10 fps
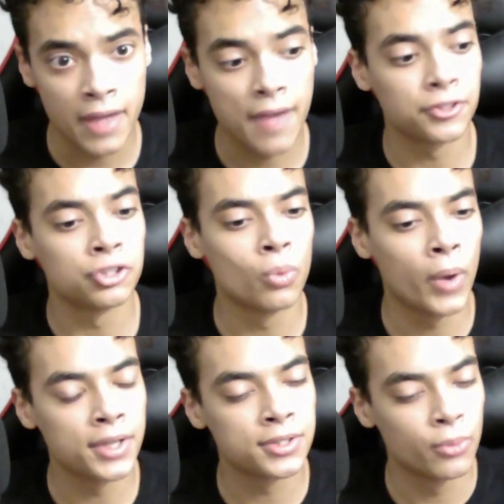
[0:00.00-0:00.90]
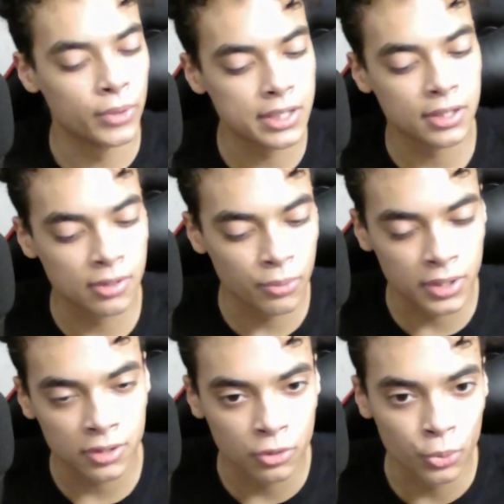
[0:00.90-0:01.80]
having to wait week to
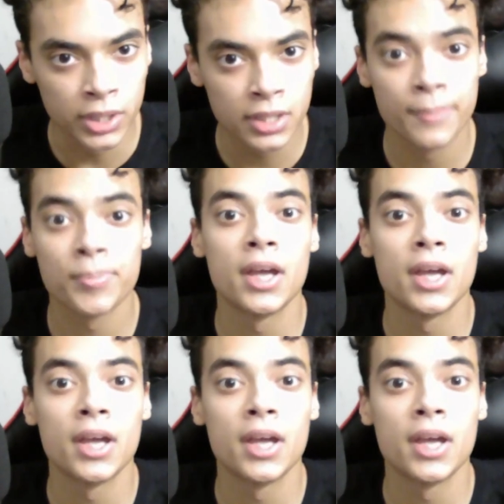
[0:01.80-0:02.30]
week to week,